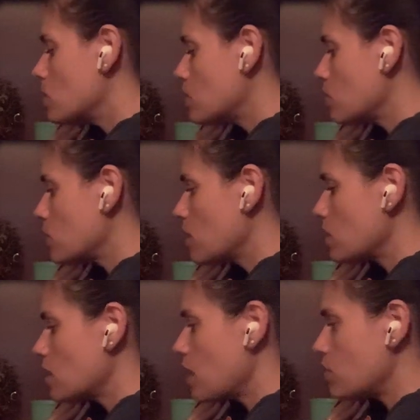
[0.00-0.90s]
Something
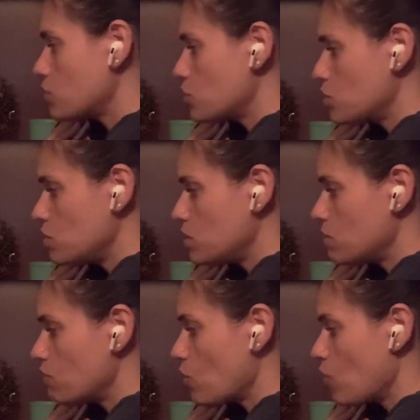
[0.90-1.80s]
like that. There's trees
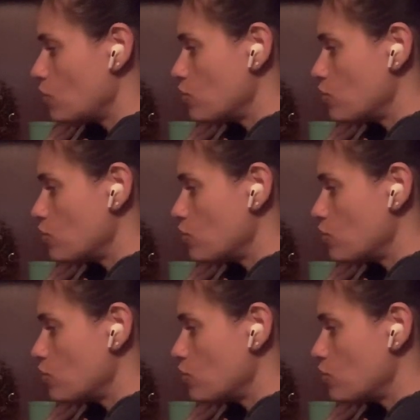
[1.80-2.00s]
involved.